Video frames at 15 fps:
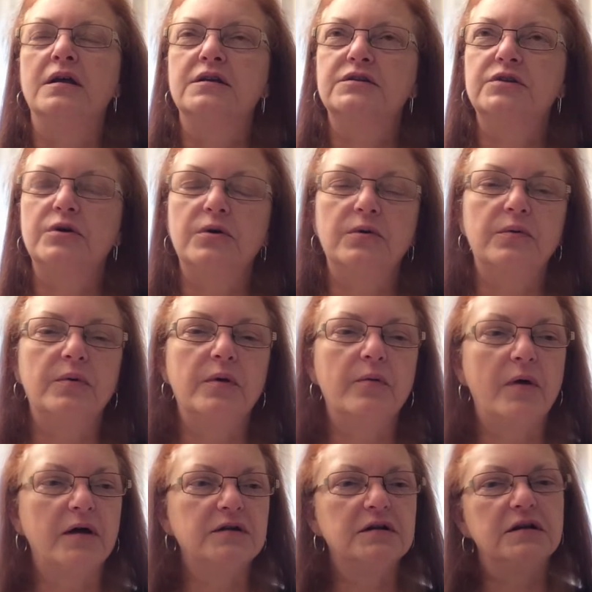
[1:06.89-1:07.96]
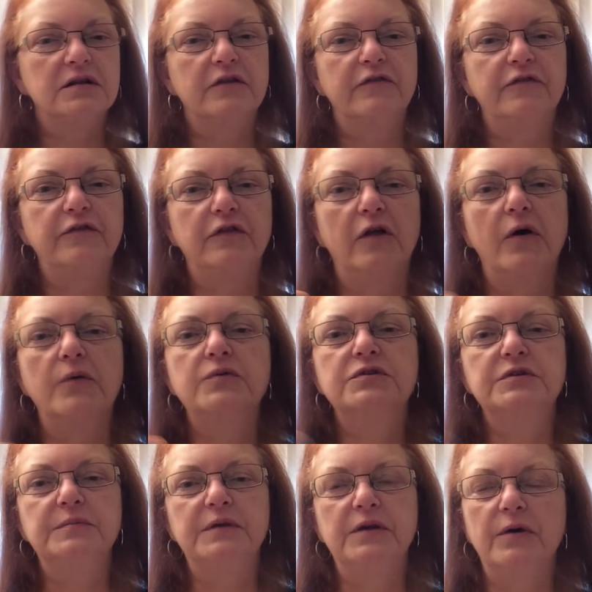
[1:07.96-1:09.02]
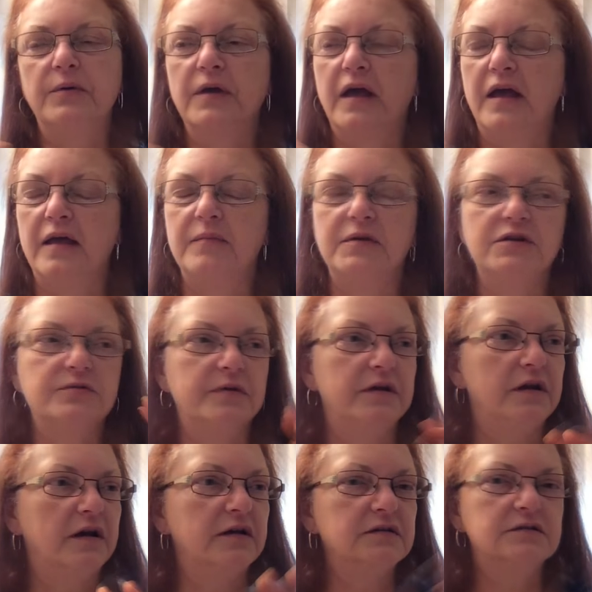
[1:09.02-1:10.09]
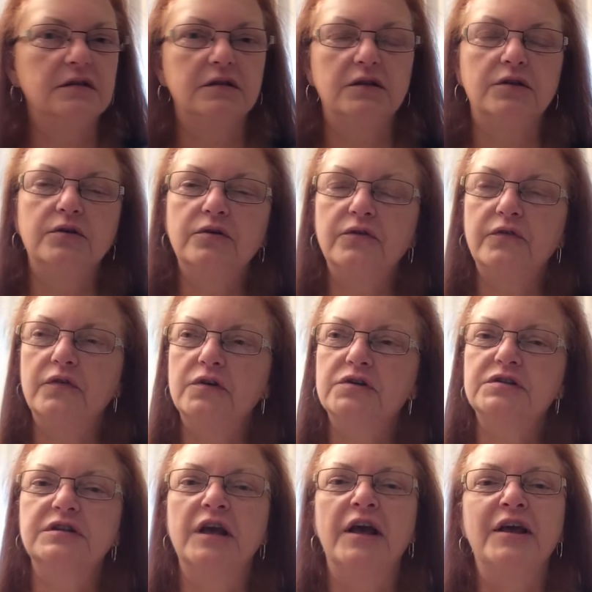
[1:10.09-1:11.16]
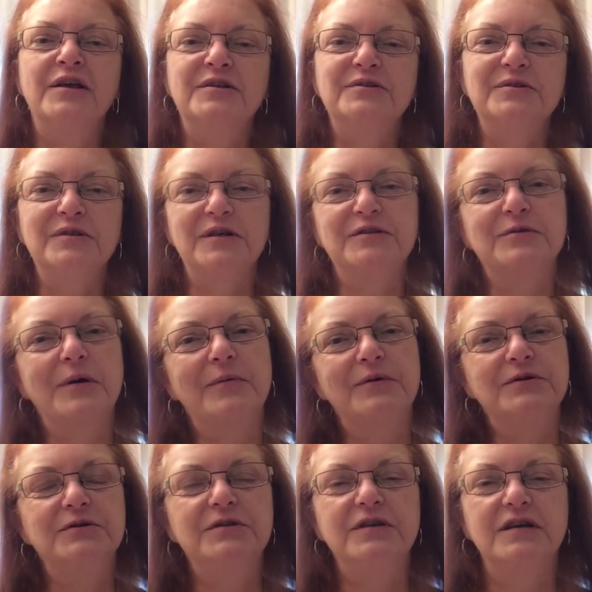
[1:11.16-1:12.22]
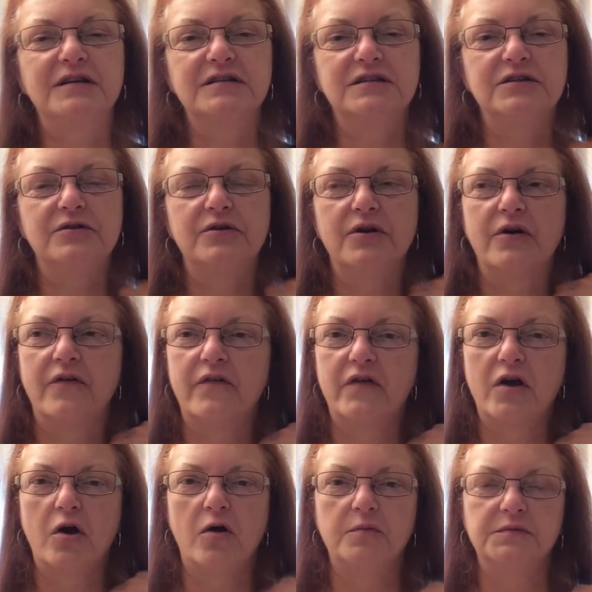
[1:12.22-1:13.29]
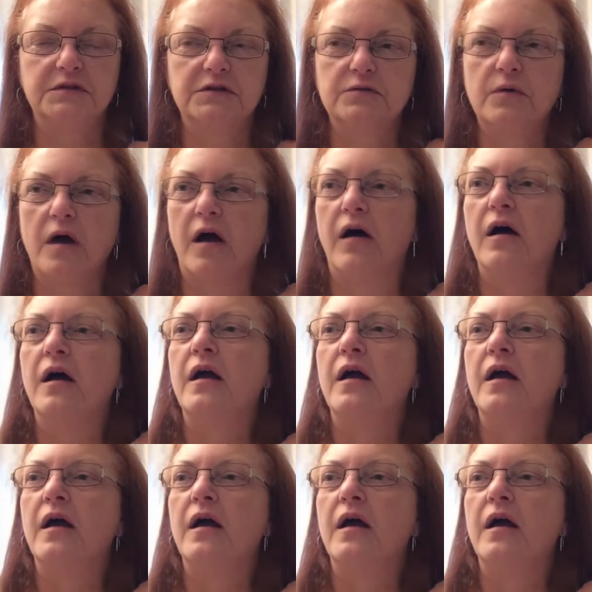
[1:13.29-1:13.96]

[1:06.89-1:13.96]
So we want the flow to be okay between us and the universe. So that's why we do the exterior of our homes as well.